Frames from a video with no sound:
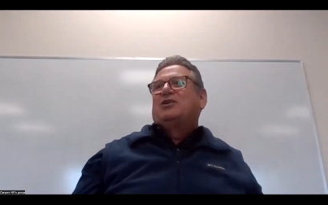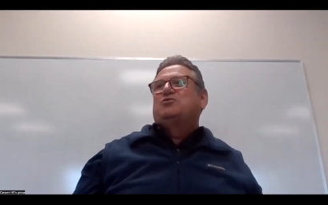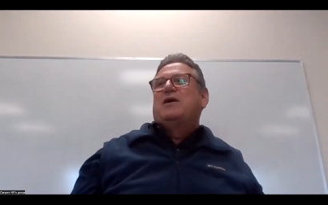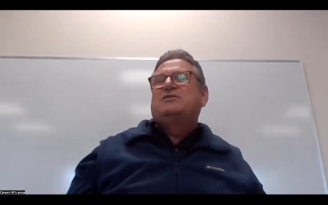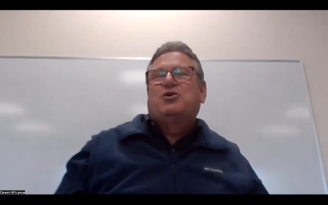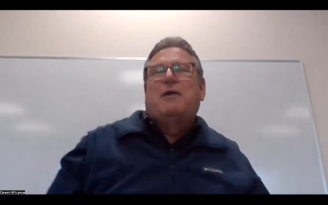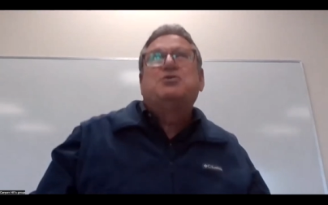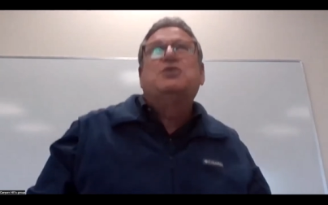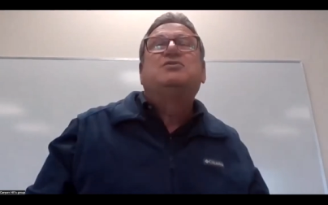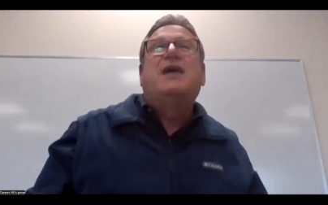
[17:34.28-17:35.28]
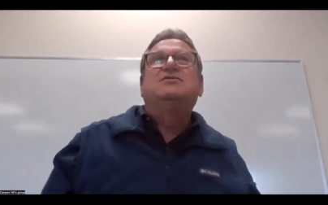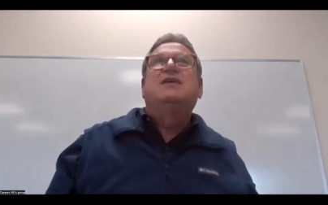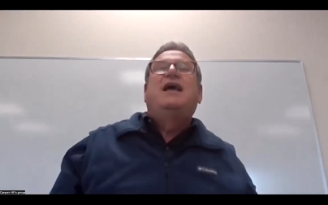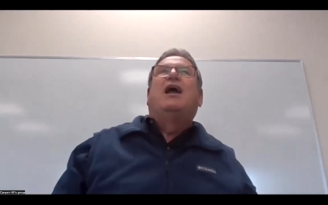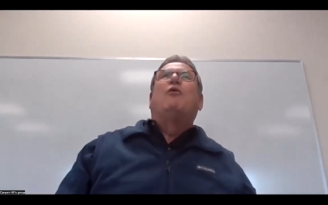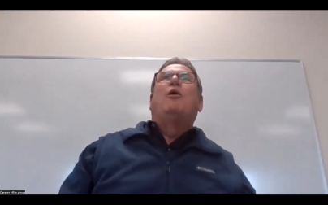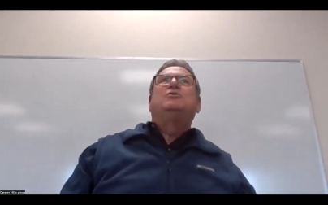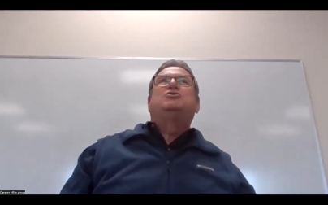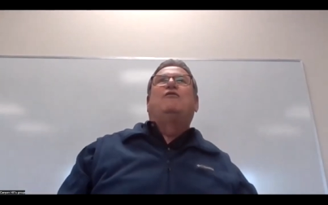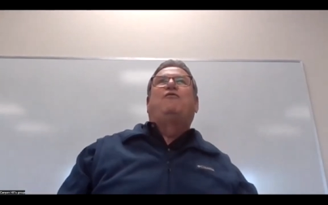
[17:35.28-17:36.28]
That's what Scripture says in
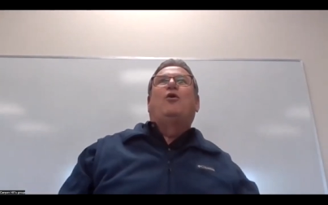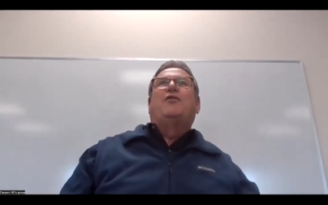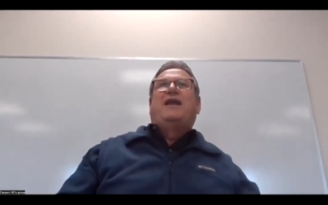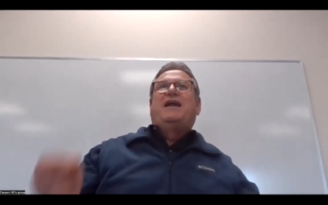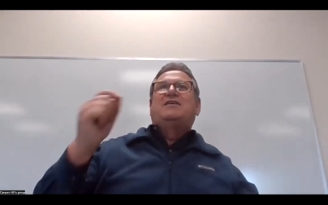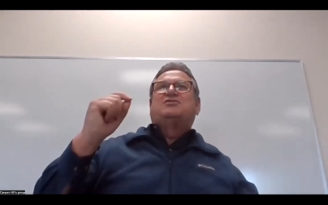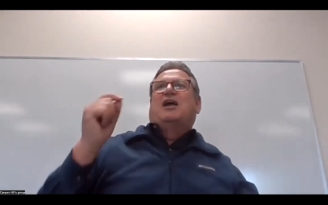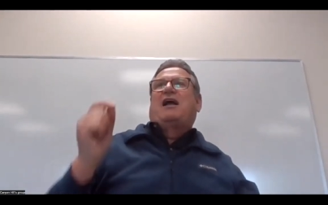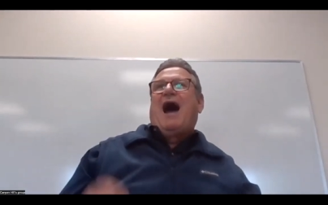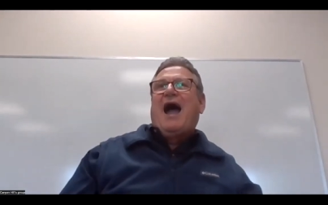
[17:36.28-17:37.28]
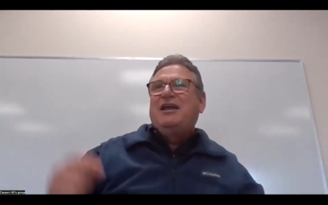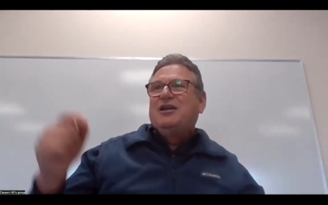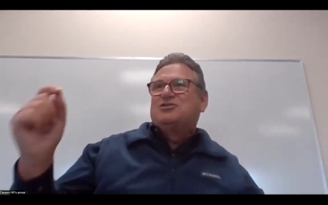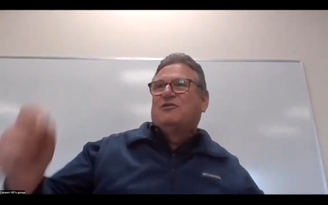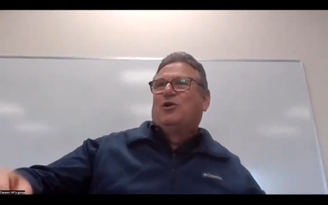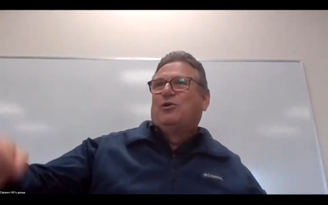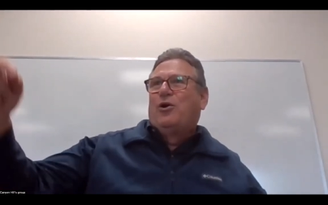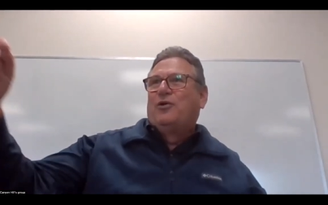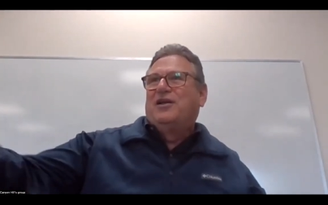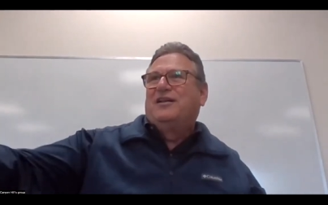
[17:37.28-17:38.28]
Romans 2 4 that it is the kindness of the
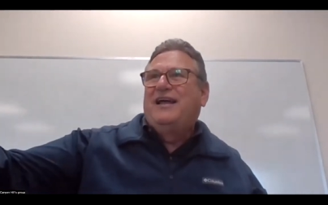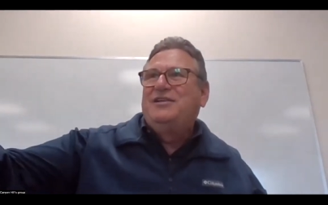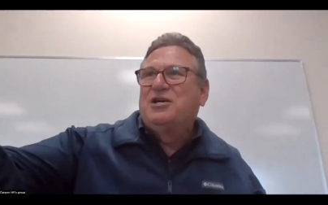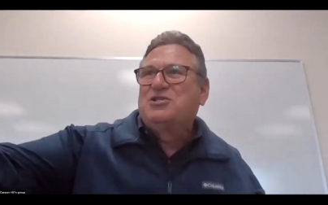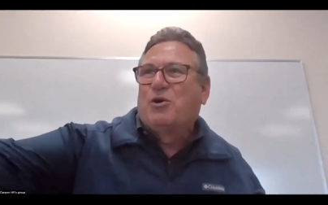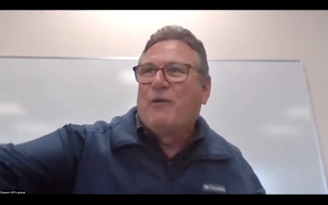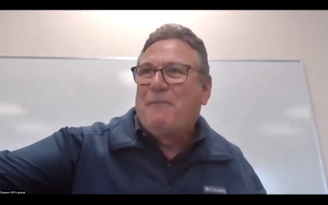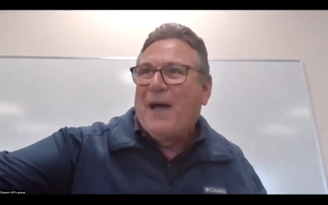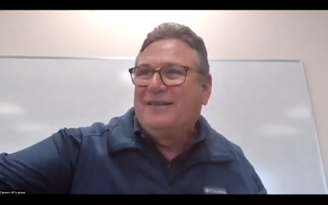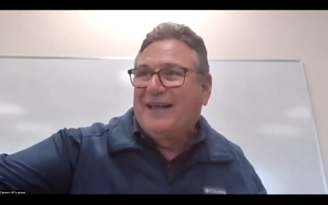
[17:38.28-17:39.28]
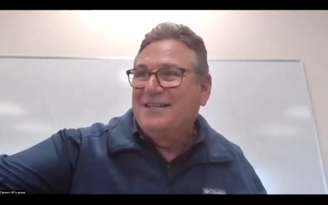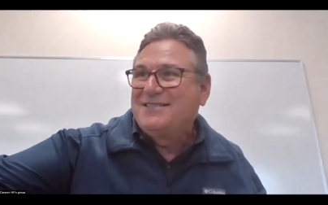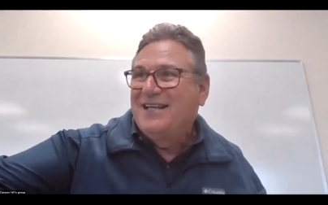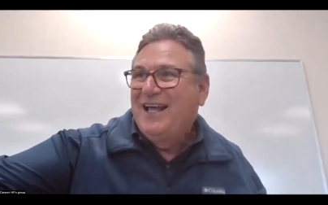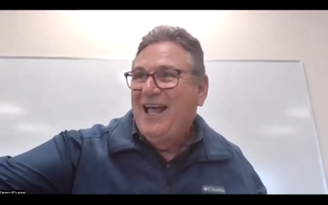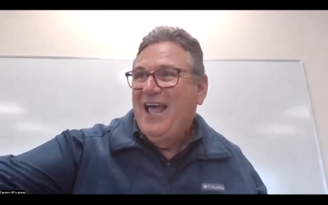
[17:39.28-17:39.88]
Lord that leads us to repentance.